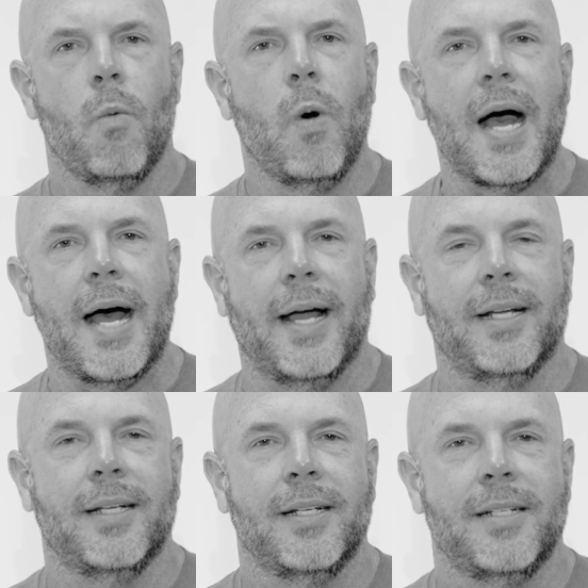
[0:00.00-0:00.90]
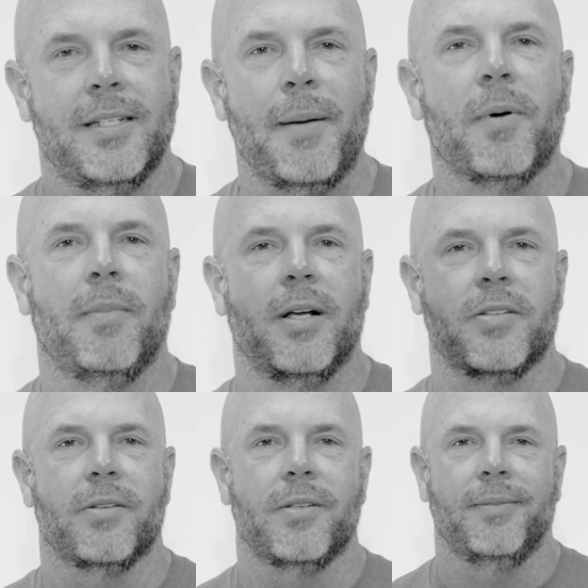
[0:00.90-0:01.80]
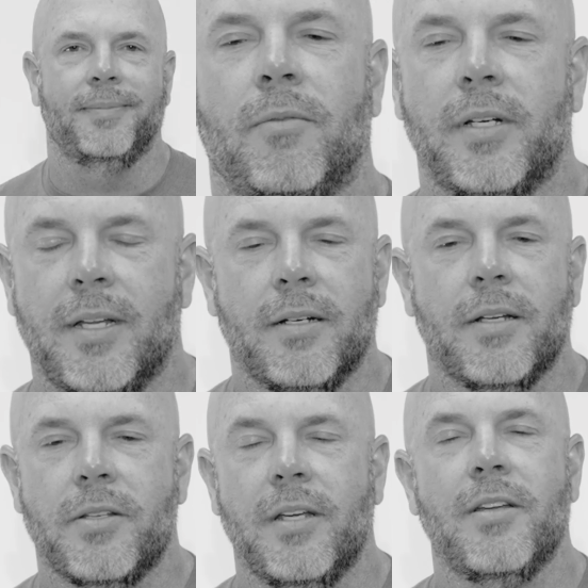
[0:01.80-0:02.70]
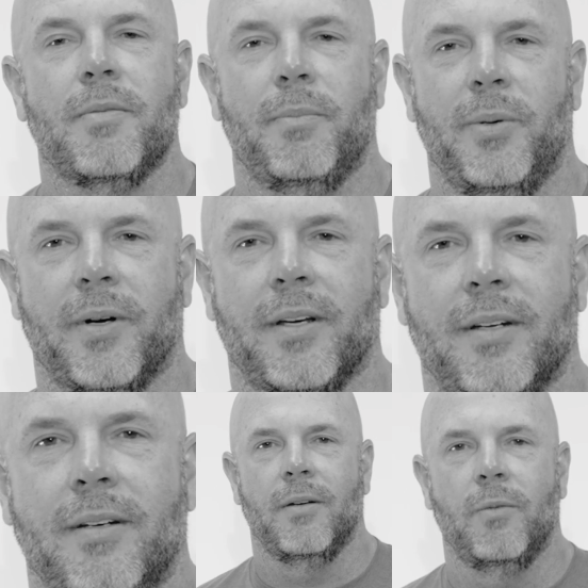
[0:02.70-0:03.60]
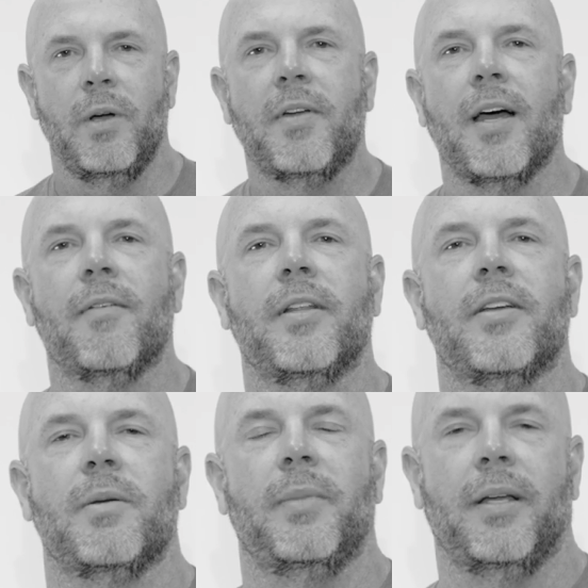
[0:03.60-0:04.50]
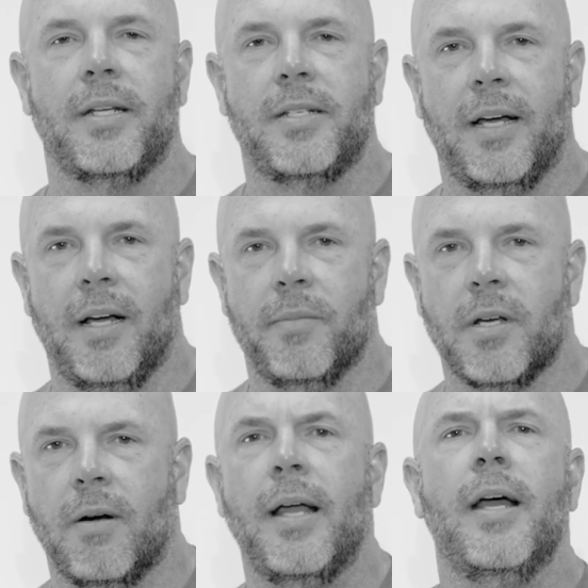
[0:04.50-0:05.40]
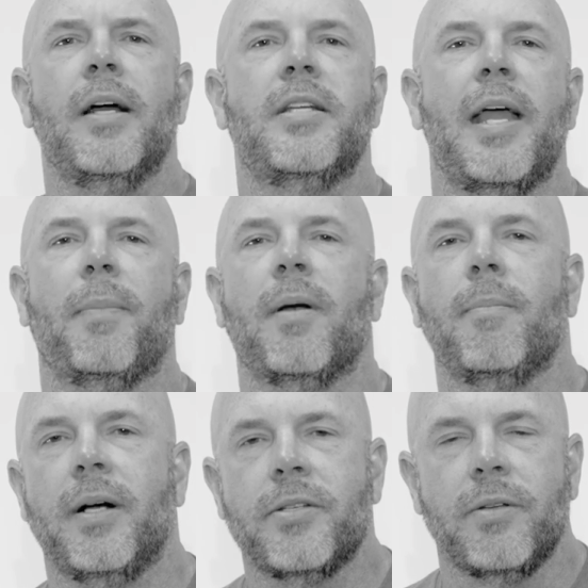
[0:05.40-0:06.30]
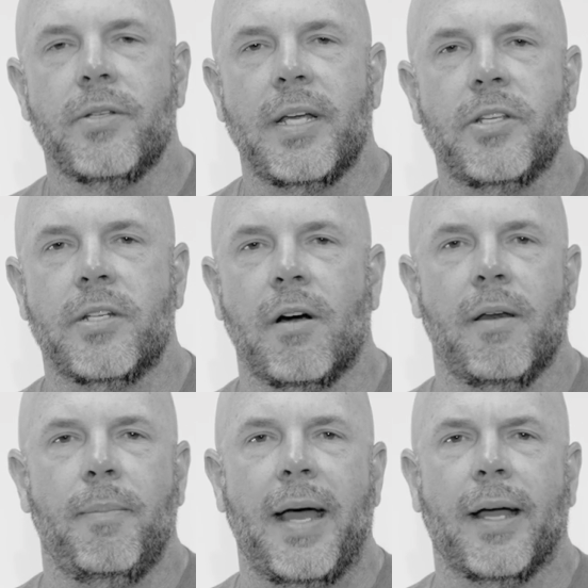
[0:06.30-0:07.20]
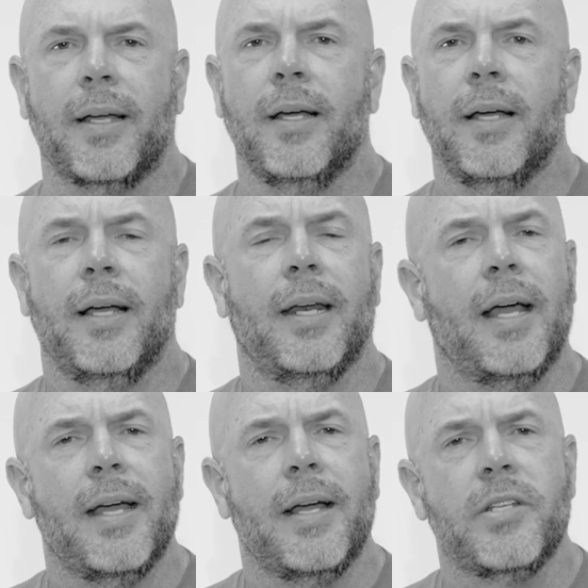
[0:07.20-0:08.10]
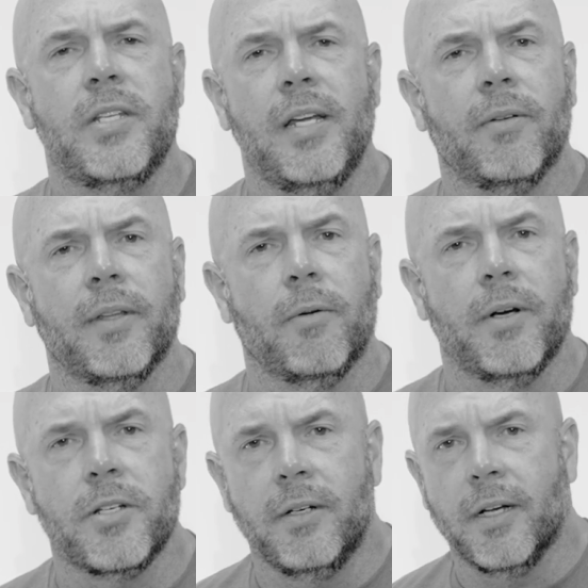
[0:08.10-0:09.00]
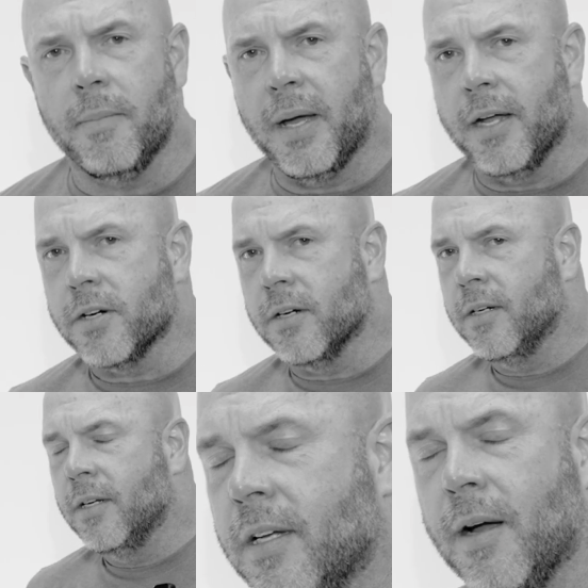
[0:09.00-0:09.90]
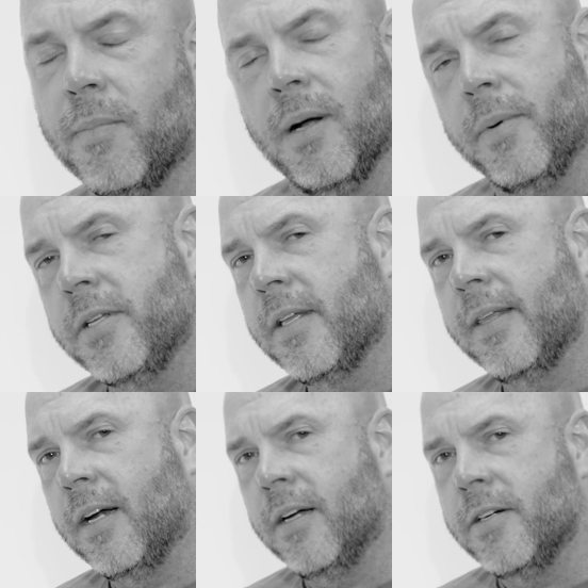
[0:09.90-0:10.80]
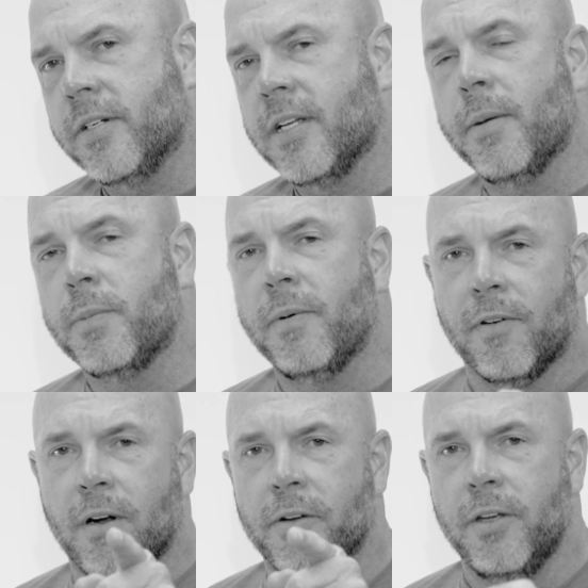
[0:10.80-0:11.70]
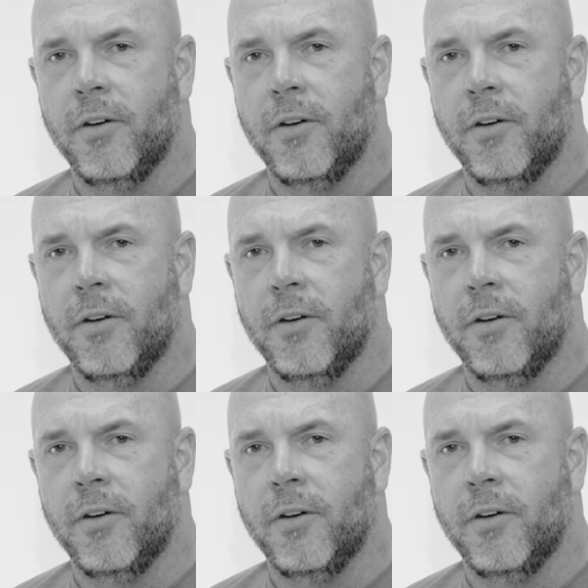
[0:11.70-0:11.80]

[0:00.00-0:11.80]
Why tapered muzzles? Redundancy is important. We've covered this a million times, all right? Tapered muzzles, they started back at AAC on the original Honey Badger. I probably said that 100 times, but for all you